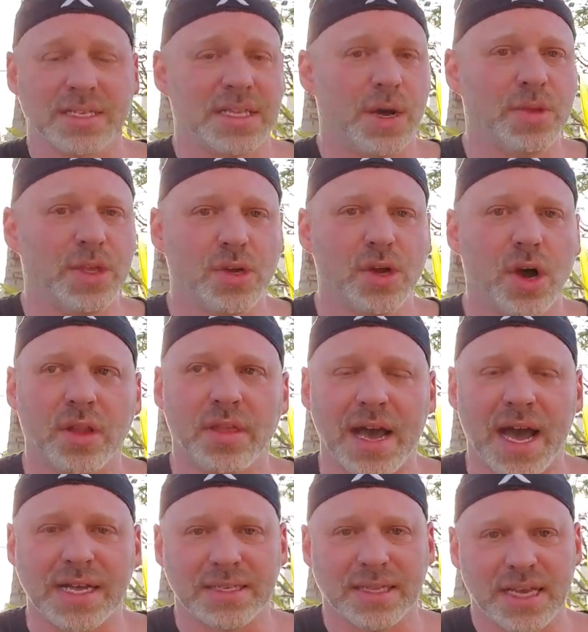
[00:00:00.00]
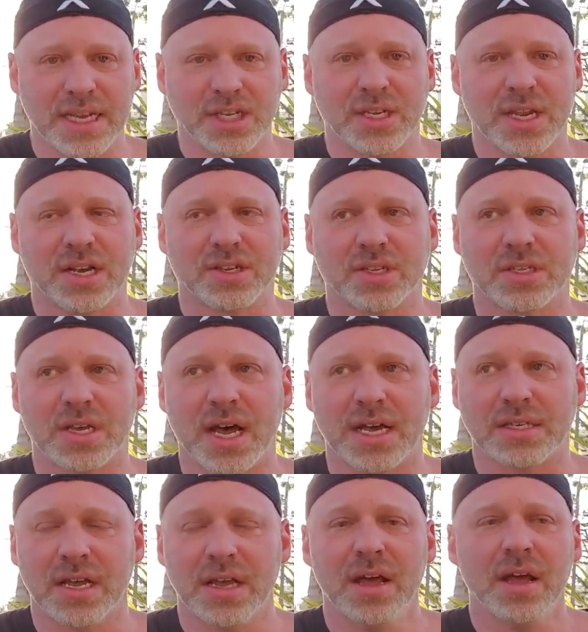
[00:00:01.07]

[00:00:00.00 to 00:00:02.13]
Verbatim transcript: And then when you go to the isolation exercise,